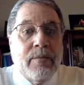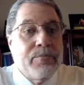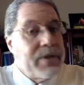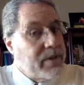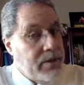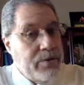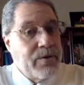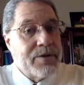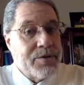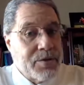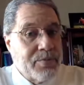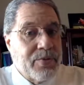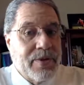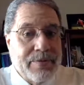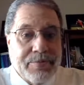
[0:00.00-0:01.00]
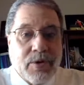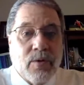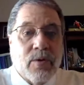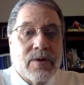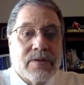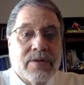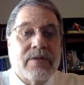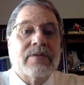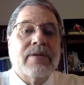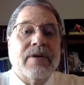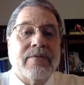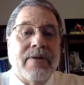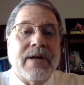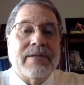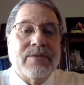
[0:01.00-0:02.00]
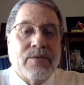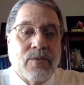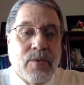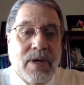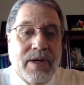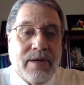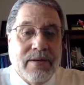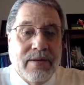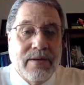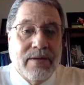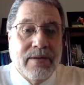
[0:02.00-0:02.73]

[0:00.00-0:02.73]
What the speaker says: But the U.S. Supreme Court took their rights away